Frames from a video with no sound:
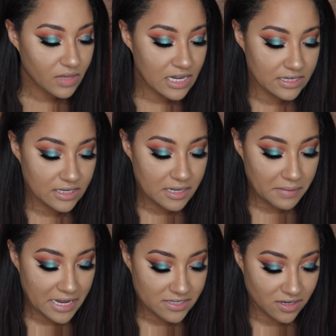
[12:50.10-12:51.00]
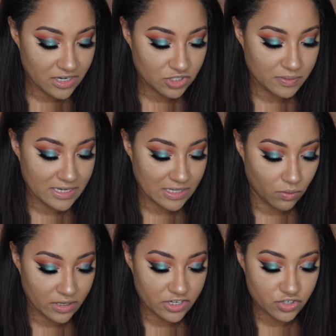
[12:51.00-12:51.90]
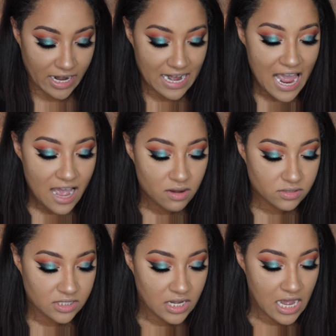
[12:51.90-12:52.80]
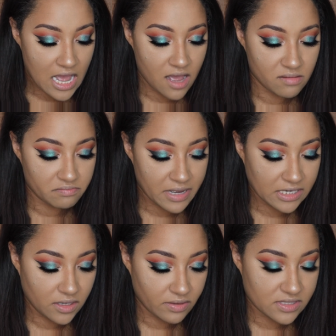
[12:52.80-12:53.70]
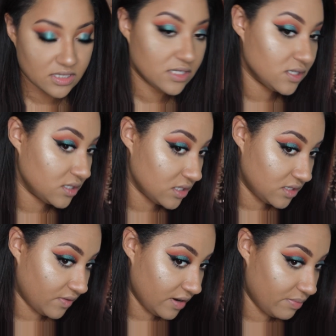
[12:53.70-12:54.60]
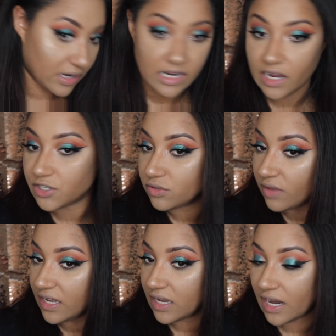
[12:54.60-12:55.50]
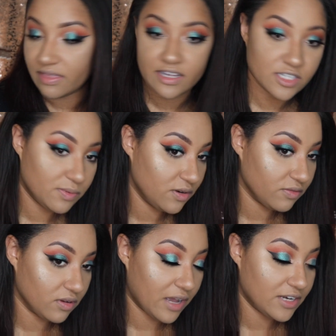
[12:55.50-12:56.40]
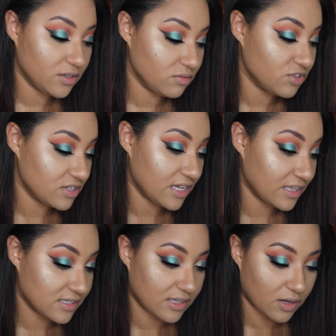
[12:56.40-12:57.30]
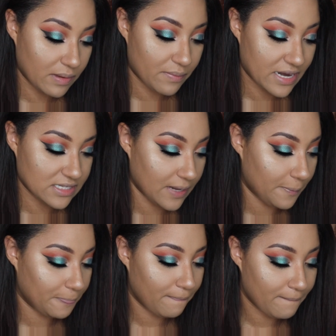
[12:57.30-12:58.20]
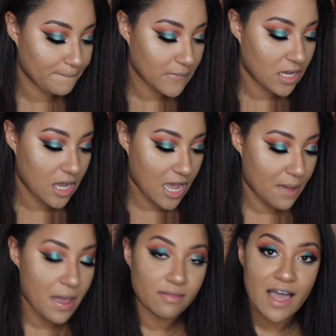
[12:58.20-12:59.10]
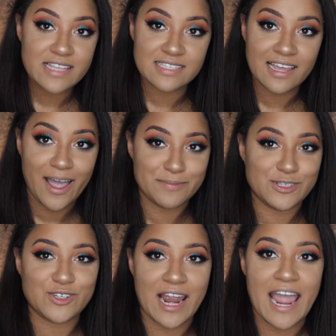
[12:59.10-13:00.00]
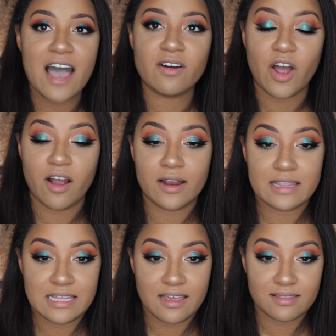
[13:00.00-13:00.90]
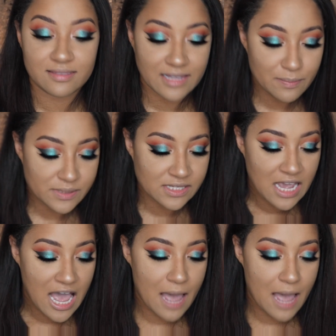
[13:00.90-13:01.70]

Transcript: I did get my hands on it just because I wanted to try it out, but you know, it's very pretty. I do like it. I think it's beautiful. I do just think it's a little bit pricey. Last thing up to try out are the lips.